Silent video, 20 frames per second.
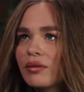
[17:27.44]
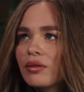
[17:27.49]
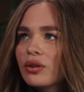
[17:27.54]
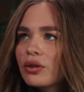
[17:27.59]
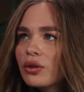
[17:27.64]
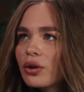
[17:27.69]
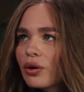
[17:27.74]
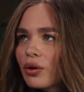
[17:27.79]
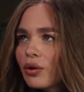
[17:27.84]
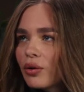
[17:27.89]

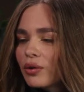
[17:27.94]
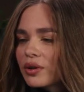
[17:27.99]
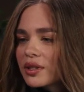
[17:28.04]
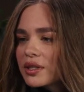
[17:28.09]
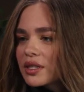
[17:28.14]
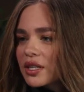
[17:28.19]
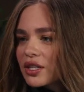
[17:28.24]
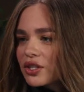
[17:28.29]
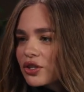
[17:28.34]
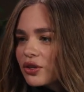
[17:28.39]
Even though
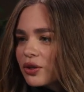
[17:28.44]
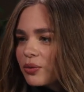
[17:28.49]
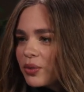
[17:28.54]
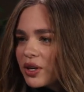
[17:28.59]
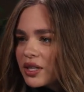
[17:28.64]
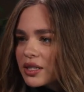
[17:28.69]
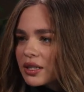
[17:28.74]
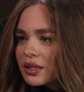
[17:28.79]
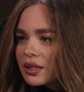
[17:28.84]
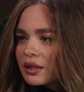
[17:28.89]
it's such an
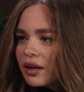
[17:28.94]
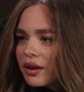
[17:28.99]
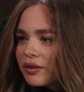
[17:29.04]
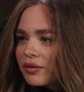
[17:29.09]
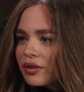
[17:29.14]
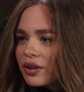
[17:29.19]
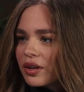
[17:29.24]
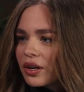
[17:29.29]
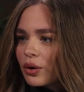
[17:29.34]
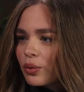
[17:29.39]
amazing
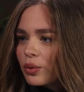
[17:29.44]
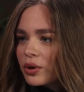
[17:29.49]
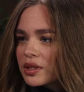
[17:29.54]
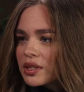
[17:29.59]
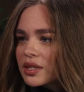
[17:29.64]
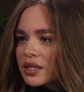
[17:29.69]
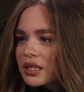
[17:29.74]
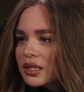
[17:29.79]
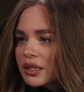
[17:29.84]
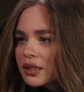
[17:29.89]
life here, we're
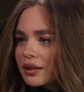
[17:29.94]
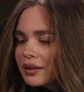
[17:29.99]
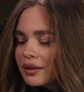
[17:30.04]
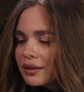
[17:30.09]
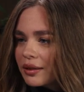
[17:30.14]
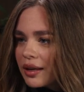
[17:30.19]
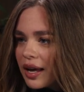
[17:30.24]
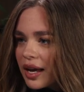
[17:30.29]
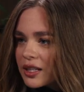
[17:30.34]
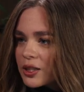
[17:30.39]

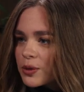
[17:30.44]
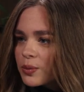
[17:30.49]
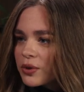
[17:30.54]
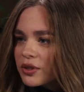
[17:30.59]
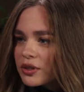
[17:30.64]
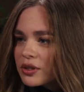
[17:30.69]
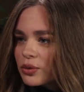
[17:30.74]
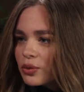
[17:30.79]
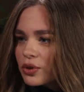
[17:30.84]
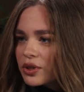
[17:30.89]
still
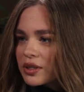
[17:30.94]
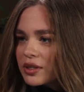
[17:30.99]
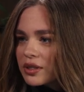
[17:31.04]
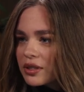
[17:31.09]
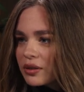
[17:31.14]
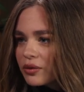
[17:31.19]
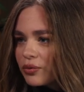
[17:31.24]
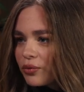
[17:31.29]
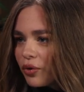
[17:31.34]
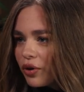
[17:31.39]
expats, we're
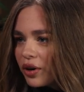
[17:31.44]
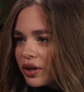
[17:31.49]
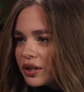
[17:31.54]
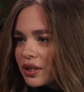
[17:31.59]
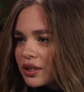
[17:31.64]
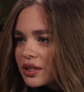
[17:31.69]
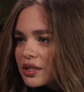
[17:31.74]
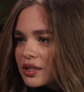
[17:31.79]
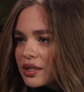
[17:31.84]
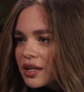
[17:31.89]
still
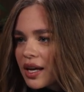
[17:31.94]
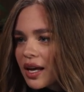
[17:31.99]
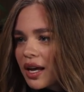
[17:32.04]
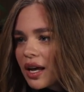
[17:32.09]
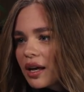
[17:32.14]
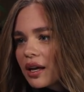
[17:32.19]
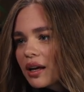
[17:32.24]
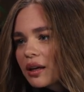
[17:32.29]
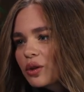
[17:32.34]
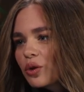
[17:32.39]
foreigners,
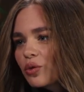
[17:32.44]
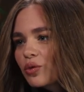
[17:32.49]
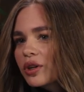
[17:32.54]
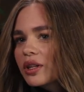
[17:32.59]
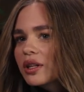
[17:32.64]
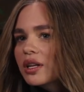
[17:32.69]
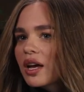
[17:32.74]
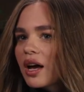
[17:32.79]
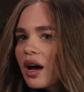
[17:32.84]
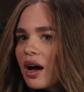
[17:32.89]
and I
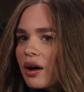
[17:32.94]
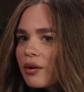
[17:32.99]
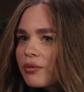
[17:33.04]
really